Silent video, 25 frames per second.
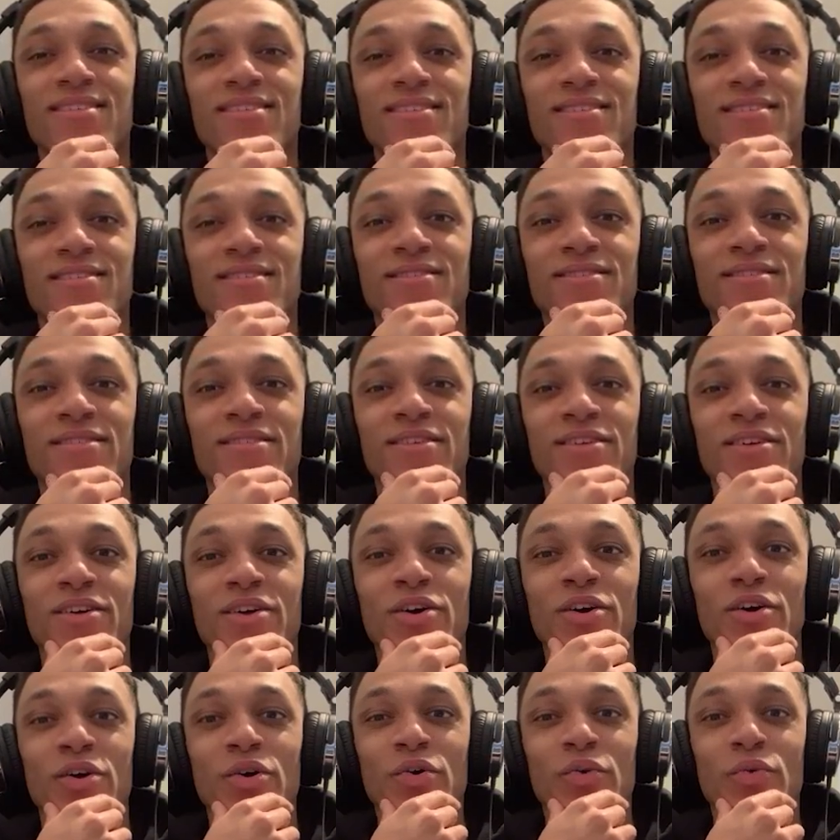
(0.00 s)

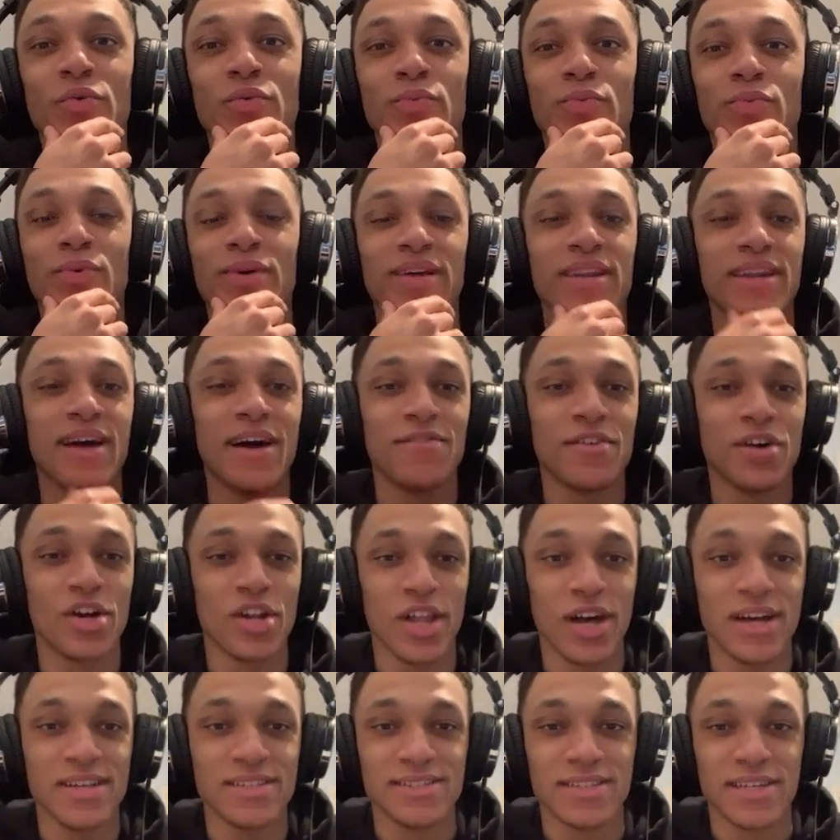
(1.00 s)
We can have our
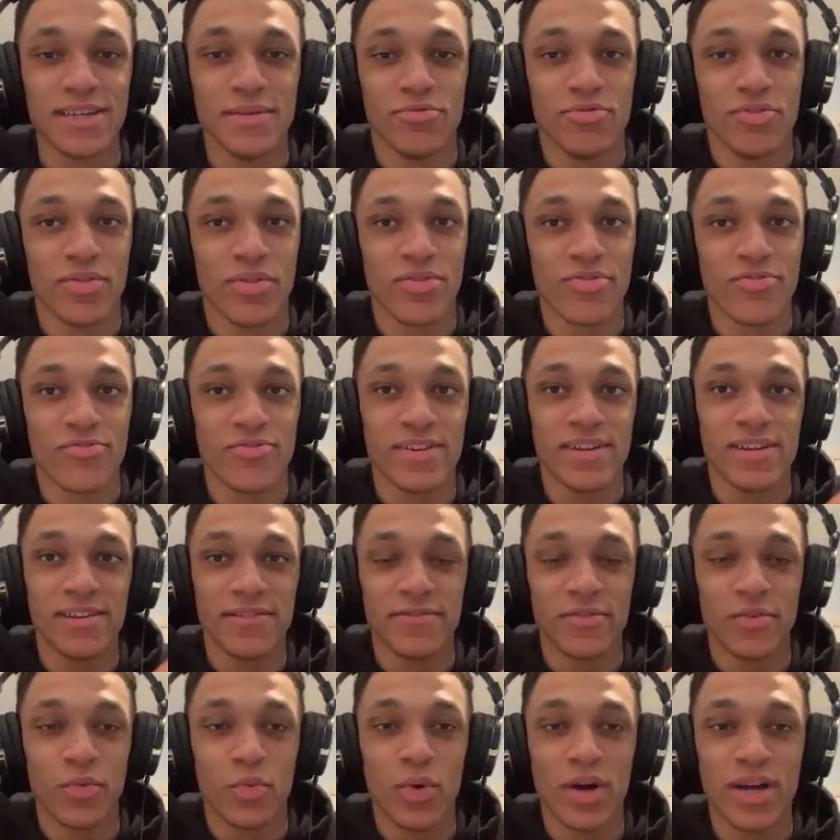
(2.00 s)
lightsaber in 3
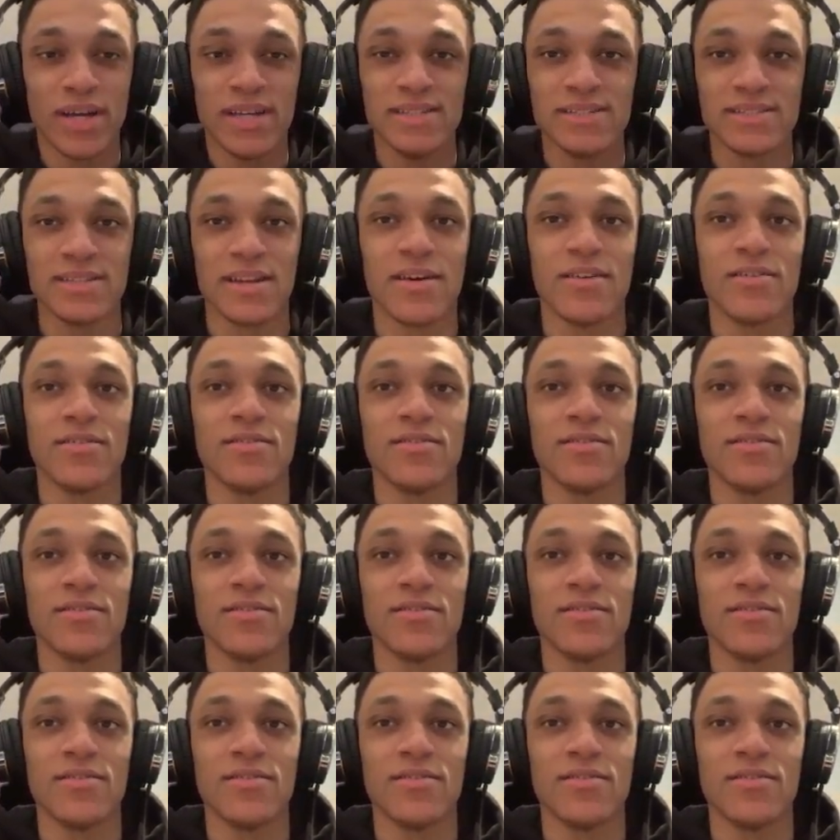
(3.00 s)
different ways now.